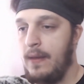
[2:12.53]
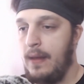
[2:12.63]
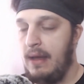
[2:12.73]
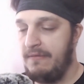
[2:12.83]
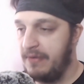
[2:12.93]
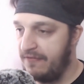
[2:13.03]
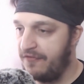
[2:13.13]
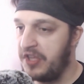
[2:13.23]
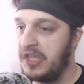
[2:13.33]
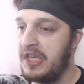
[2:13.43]
I've been
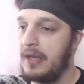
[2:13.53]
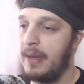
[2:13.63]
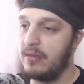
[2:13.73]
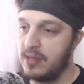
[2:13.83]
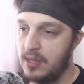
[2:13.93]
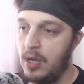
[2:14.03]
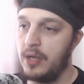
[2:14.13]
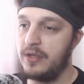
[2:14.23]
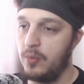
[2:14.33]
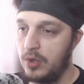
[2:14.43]
thinking about
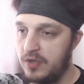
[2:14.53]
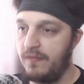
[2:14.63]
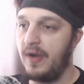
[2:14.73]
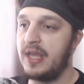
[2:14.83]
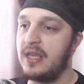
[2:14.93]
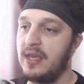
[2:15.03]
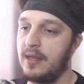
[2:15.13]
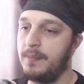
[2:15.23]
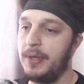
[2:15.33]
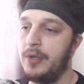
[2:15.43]
starting to watch
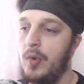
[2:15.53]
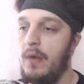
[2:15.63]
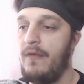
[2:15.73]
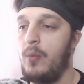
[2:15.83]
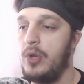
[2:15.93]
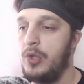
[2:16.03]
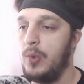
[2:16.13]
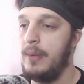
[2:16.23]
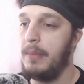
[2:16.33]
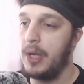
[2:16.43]
Vikings, but I don't know if I want to do
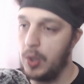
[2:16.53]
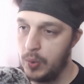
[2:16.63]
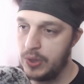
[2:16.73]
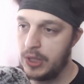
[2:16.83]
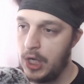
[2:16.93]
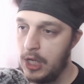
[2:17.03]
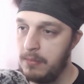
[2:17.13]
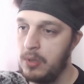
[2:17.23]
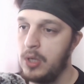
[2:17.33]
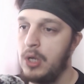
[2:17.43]
it in my own
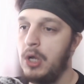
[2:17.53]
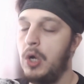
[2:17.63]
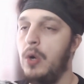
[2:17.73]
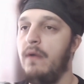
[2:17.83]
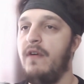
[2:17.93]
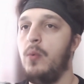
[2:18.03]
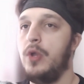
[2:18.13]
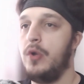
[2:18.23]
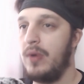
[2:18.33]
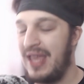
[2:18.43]
time or if I want
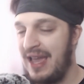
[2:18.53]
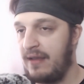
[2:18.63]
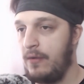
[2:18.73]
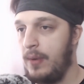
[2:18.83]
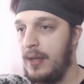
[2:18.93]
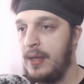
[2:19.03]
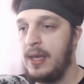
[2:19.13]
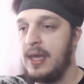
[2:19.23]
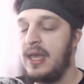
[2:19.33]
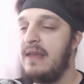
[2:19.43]
to react to it.
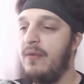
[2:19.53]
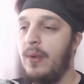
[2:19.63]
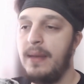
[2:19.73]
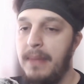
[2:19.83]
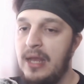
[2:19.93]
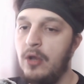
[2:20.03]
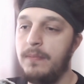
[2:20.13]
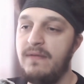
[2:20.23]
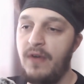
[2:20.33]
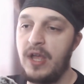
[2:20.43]
Either way, it may not
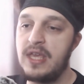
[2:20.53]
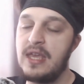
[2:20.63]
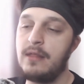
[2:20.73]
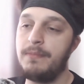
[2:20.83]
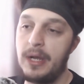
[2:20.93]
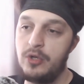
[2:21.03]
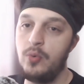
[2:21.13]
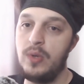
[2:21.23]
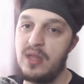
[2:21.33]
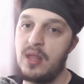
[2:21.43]
be Vikings, but I do
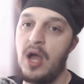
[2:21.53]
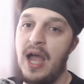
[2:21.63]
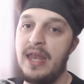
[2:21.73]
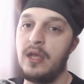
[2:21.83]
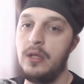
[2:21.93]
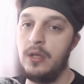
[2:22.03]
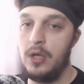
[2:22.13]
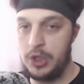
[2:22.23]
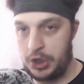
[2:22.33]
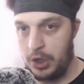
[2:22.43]
want to start adding a
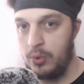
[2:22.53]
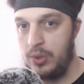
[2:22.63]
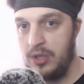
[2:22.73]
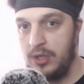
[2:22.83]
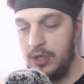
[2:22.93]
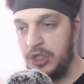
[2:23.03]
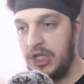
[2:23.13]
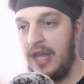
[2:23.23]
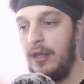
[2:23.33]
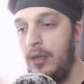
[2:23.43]
show to the
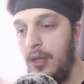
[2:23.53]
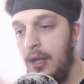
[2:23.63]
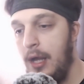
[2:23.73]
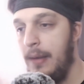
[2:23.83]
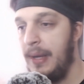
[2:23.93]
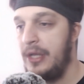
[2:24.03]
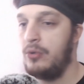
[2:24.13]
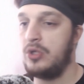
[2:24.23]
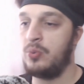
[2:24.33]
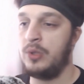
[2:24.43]
channel. I don't
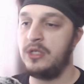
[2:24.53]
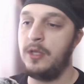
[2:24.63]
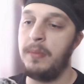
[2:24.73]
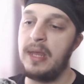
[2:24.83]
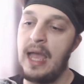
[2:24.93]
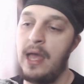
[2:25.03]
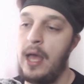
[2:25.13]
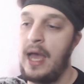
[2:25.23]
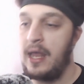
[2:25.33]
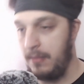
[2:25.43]
just want this to be
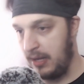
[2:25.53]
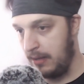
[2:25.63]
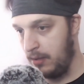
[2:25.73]
anime,